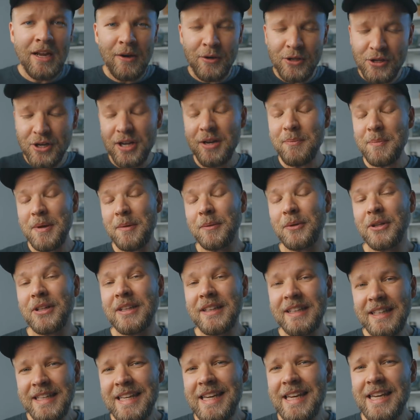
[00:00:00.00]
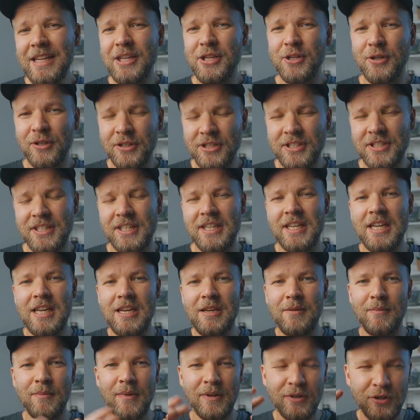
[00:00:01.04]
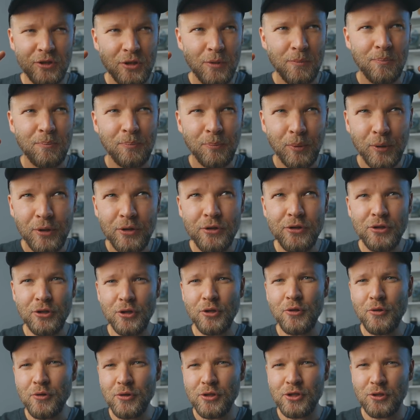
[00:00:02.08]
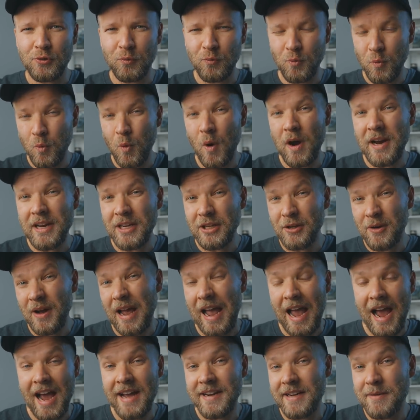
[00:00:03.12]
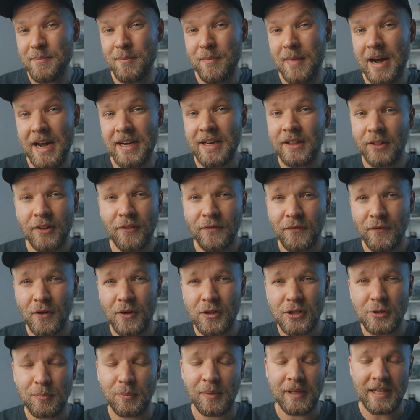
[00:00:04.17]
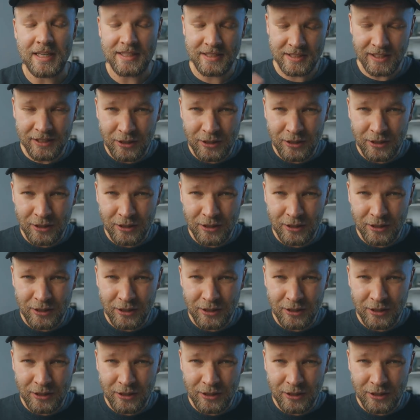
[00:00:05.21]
You gotta be able to lead your team to produce what you had in mind in the first place.